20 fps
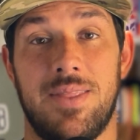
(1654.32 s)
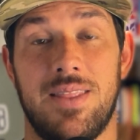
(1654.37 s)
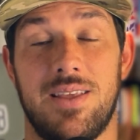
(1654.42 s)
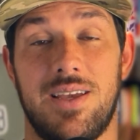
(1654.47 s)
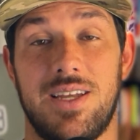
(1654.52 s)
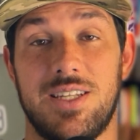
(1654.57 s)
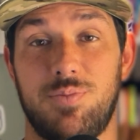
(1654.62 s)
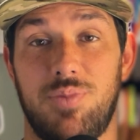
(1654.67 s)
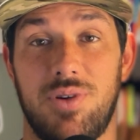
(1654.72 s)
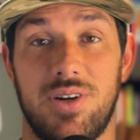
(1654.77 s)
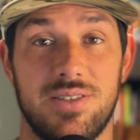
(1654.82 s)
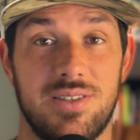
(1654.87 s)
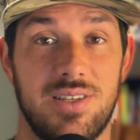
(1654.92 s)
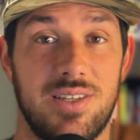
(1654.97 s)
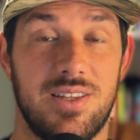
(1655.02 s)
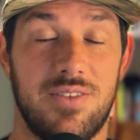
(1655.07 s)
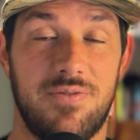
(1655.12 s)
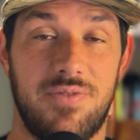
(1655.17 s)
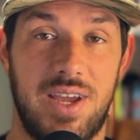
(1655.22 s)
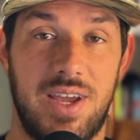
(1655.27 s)
It's
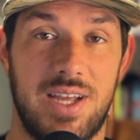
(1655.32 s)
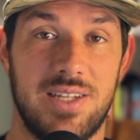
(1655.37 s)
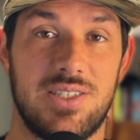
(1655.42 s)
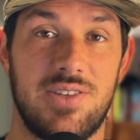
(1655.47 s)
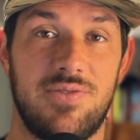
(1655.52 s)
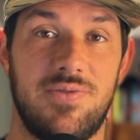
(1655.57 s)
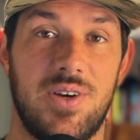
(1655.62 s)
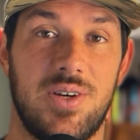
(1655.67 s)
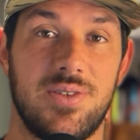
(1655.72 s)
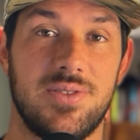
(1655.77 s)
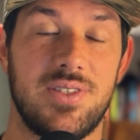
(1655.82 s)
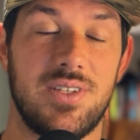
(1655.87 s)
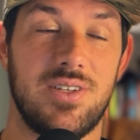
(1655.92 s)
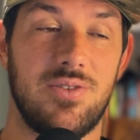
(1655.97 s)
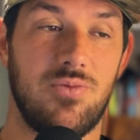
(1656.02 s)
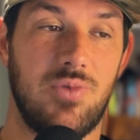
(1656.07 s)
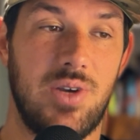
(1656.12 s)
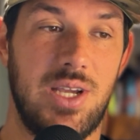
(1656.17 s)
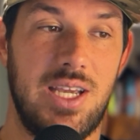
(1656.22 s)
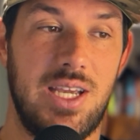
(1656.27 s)
present. The fans have felt
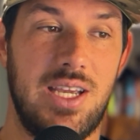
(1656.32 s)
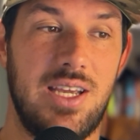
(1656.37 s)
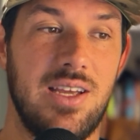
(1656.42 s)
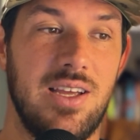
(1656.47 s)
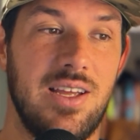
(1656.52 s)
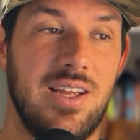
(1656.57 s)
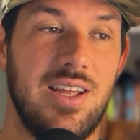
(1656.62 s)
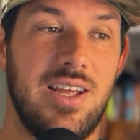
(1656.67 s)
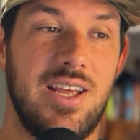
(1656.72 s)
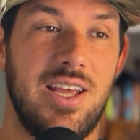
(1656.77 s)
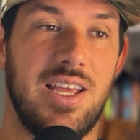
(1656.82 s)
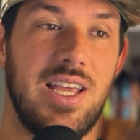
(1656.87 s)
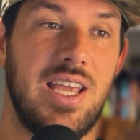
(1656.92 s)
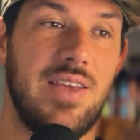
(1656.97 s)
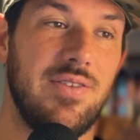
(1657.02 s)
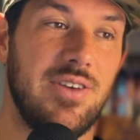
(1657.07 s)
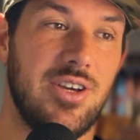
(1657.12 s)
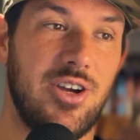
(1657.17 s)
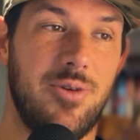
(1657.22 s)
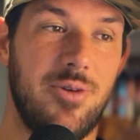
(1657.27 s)
it. We
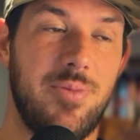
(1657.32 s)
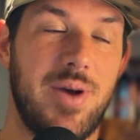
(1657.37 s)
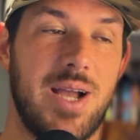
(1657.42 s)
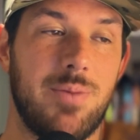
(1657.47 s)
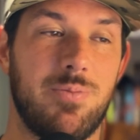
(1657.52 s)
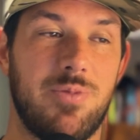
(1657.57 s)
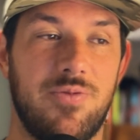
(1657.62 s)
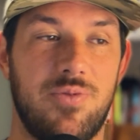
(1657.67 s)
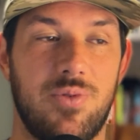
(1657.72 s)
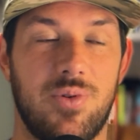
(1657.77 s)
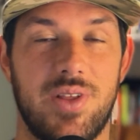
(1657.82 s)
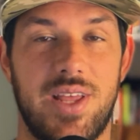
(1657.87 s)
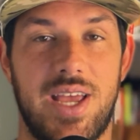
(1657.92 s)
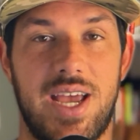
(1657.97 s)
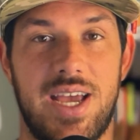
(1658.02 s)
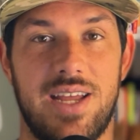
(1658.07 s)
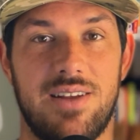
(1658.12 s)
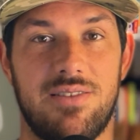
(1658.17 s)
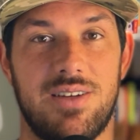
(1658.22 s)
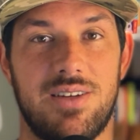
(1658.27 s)
even go back before
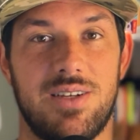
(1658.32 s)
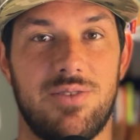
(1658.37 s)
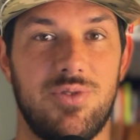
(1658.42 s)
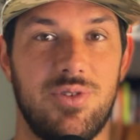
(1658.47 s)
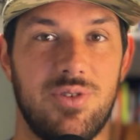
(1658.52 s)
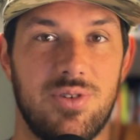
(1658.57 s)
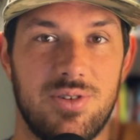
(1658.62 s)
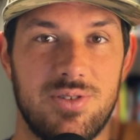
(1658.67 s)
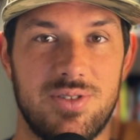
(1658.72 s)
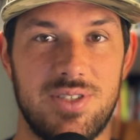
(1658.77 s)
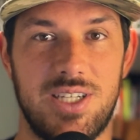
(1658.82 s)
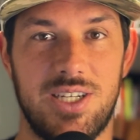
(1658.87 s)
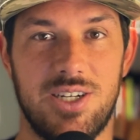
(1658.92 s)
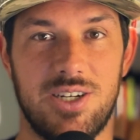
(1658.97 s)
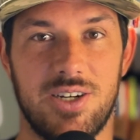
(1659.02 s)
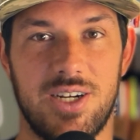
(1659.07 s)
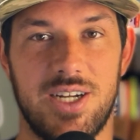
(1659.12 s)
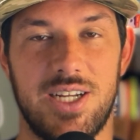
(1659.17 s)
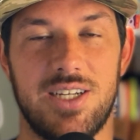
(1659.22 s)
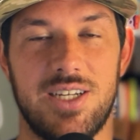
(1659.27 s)
that, like we were
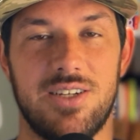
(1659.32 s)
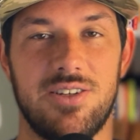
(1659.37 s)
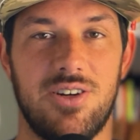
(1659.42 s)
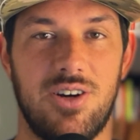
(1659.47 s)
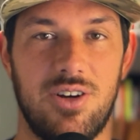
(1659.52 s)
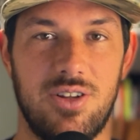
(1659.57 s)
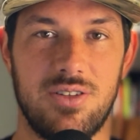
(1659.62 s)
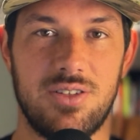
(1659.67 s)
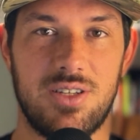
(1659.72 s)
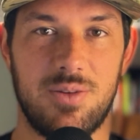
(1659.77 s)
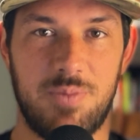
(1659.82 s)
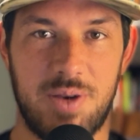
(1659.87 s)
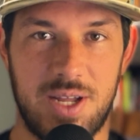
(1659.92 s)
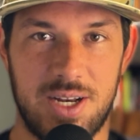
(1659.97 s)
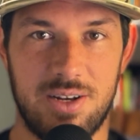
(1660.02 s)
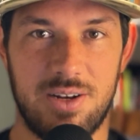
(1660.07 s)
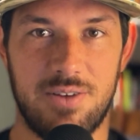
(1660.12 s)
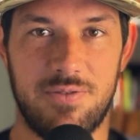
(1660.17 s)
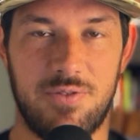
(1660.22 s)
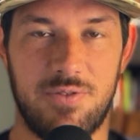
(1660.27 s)
teetering on
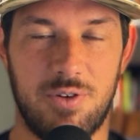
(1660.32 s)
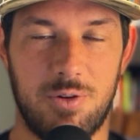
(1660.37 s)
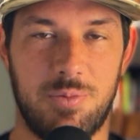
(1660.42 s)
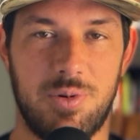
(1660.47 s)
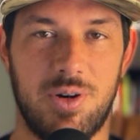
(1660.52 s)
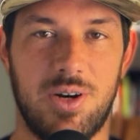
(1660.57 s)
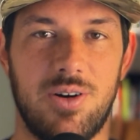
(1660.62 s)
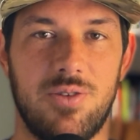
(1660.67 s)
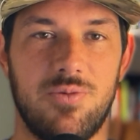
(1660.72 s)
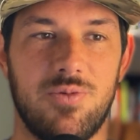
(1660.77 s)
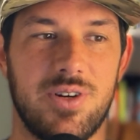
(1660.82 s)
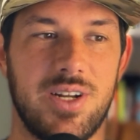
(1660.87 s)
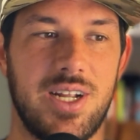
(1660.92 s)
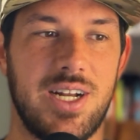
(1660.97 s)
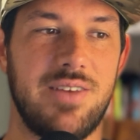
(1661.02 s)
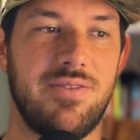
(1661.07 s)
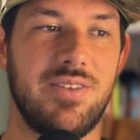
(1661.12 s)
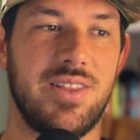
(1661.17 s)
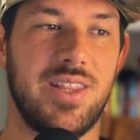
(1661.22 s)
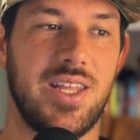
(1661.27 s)
competitive football. We're
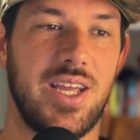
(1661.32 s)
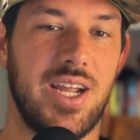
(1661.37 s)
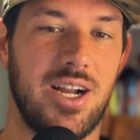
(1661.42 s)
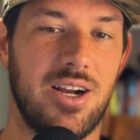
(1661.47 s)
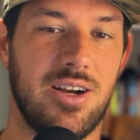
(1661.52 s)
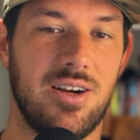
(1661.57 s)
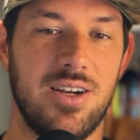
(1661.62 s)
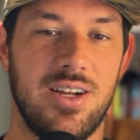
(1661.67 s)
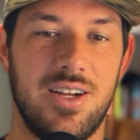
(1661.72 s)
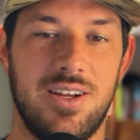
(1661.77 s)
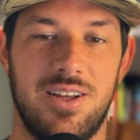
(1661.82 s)
not even there.